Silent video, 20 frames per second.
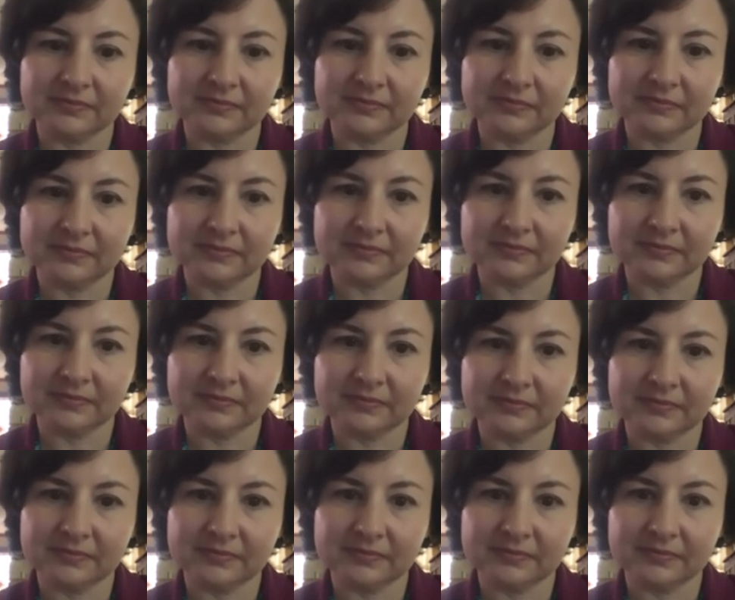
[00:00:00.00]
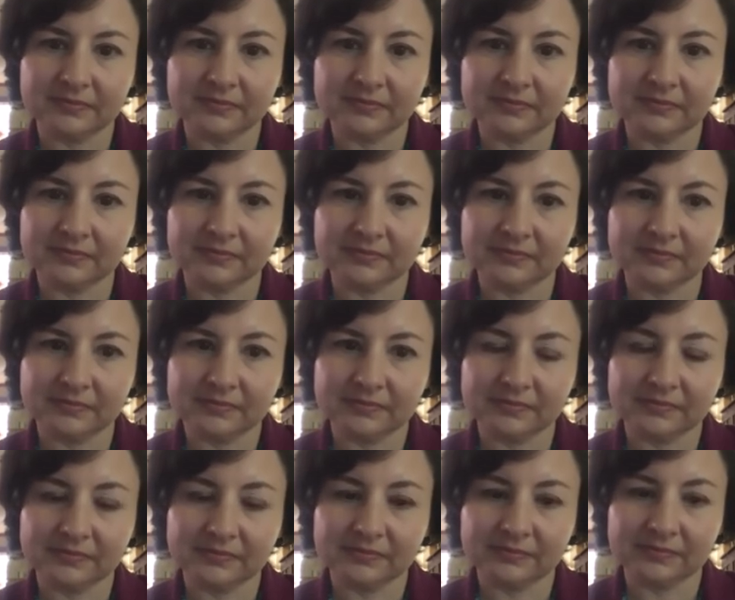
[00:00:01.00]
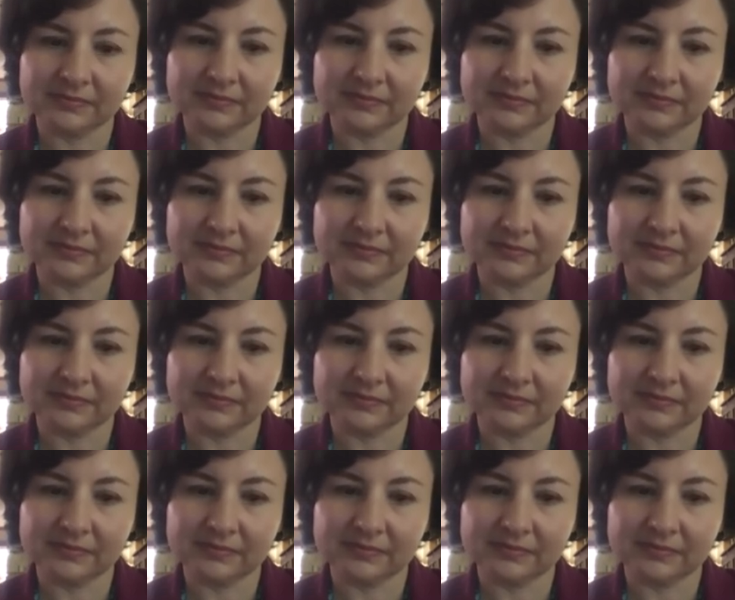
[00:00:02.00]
No words are spoken by the person on screen.